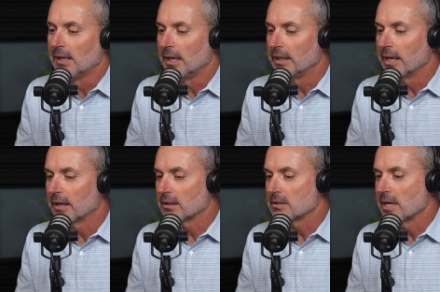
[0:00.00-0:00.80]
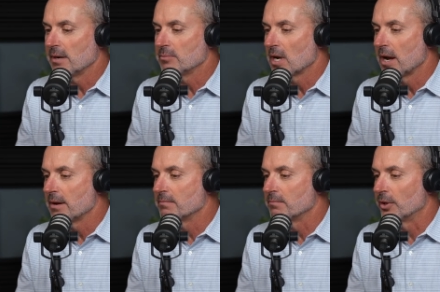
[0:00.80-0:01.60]
And yet at the same
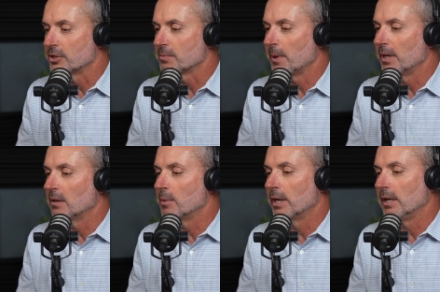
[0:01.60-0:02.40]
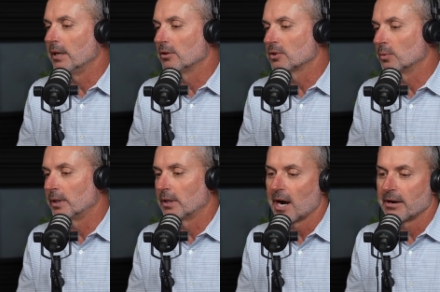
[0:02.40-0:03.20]
time, they're spending money
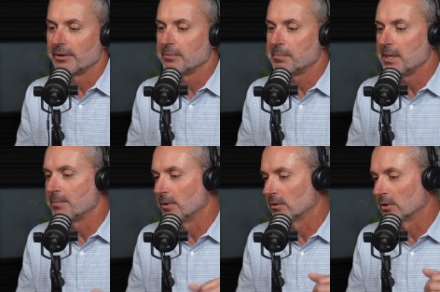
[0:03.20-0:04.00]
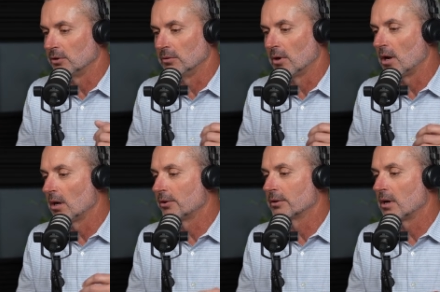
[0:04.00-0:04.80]
elsewhere, hiring people to do all
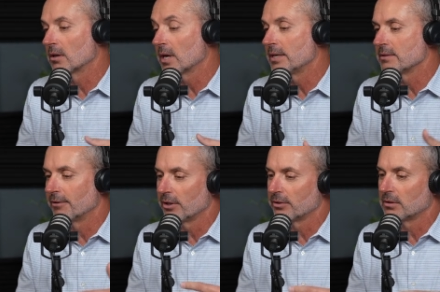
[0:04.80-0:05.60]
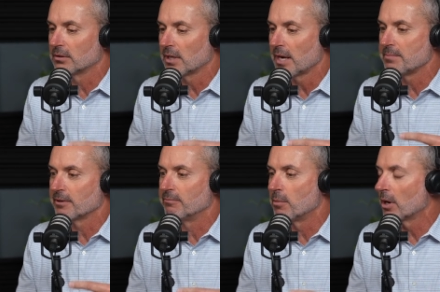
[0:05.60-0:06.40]
other all kinds of other types
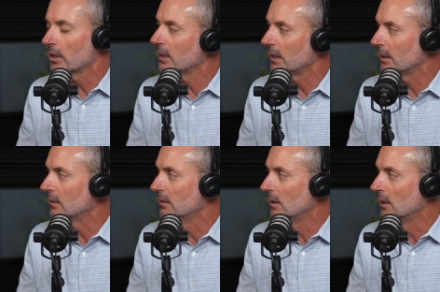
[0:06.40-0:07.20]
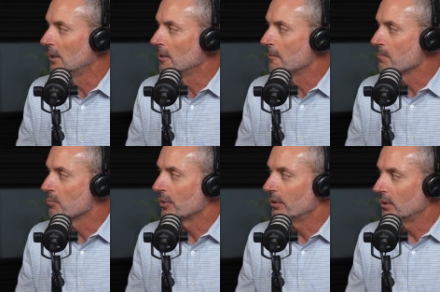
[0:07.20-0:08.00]
of marketing,
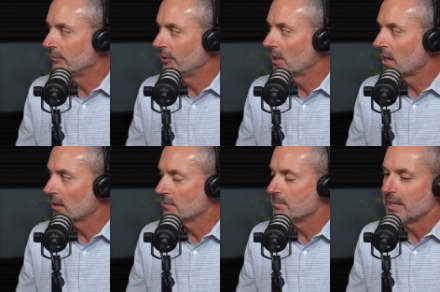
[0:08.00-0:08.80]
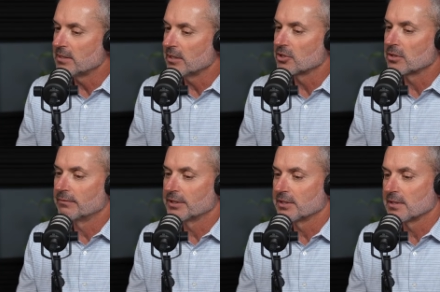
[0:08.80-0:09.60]
but they're leaving a lot of the basic
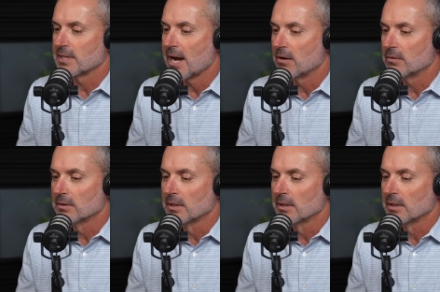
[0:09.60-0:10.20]
services out.